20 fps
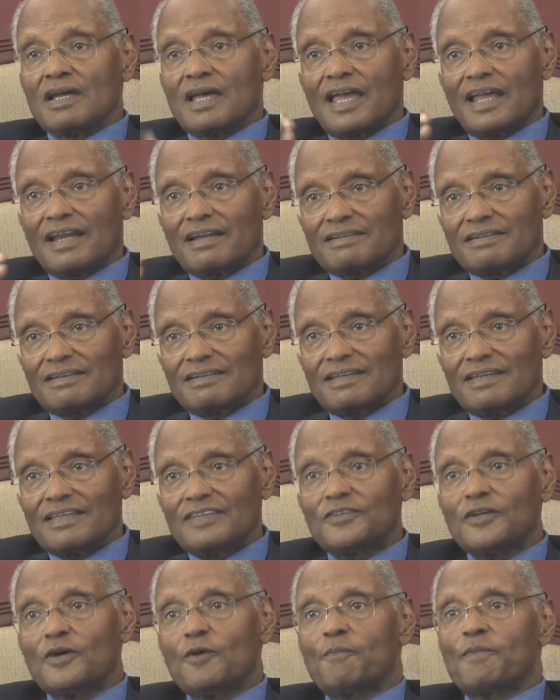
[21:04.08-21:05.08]
And
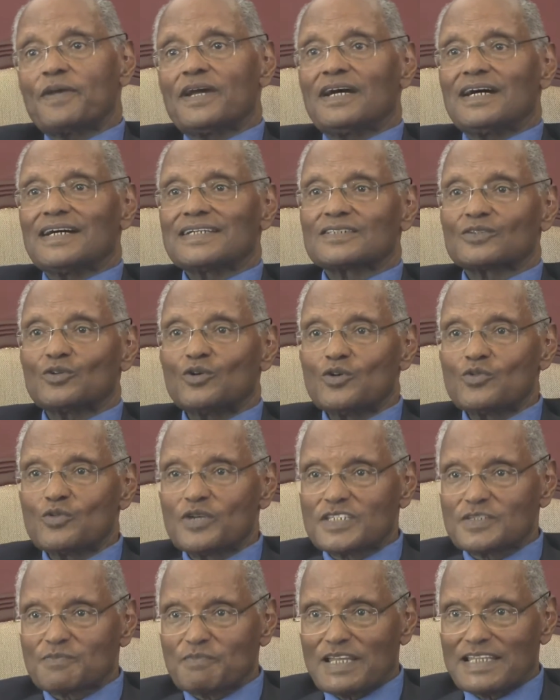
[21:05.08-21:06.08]
Ethiopia has
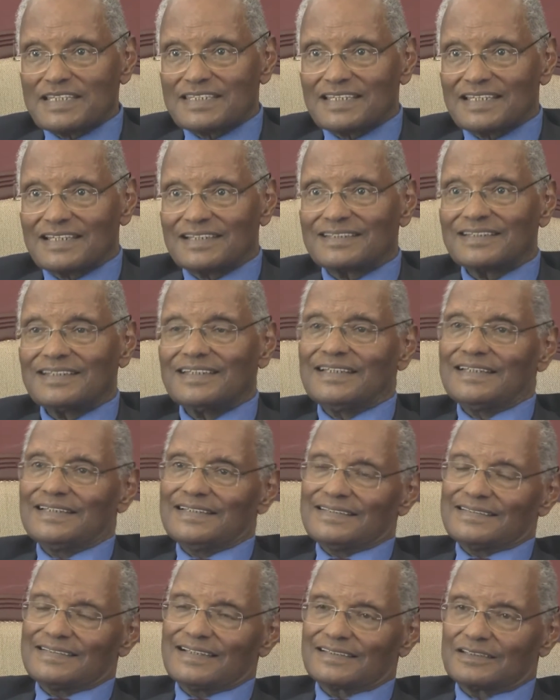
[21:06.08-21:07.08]
always maintained
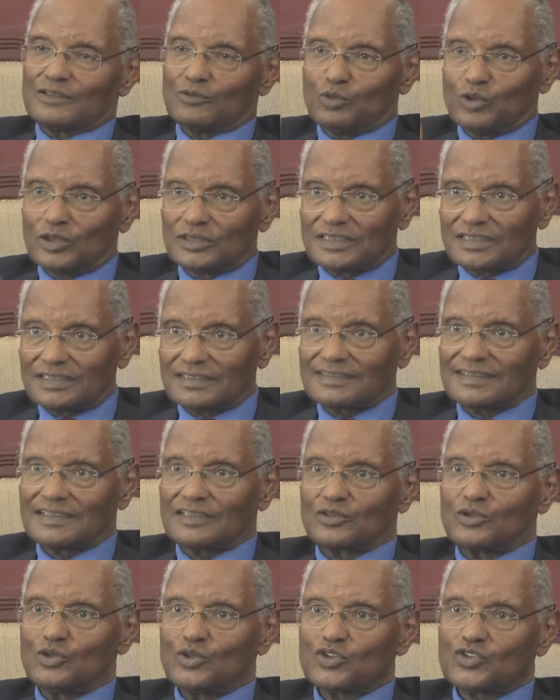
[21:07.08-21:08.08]
that the water
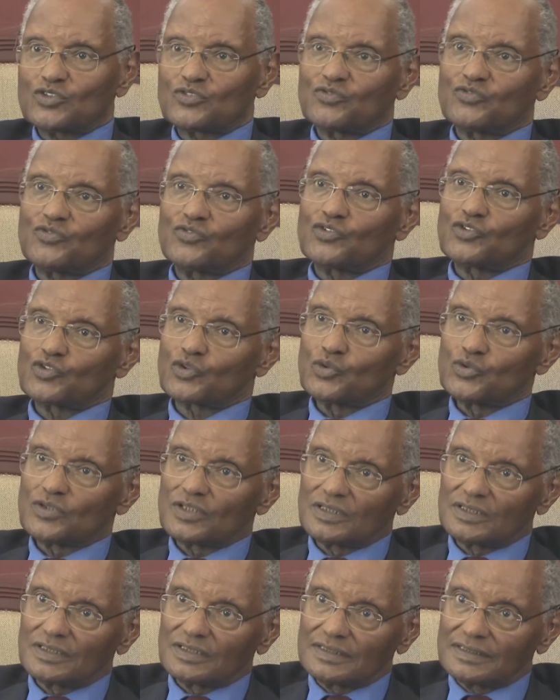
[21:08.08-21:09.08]
that goes through
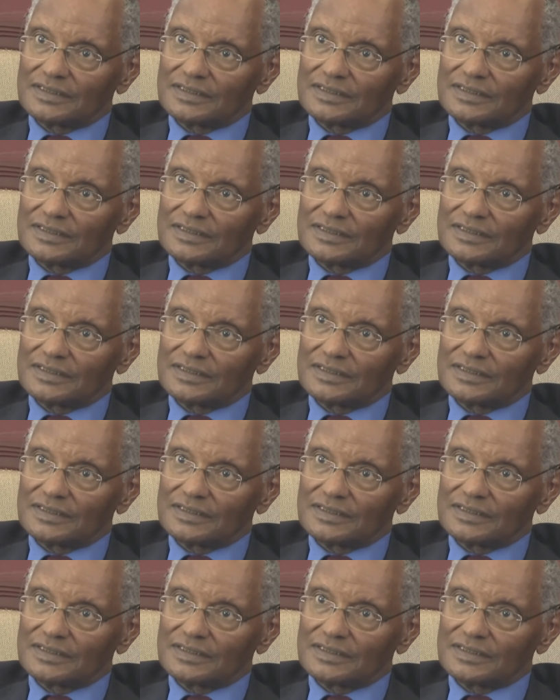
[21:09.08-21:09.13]
the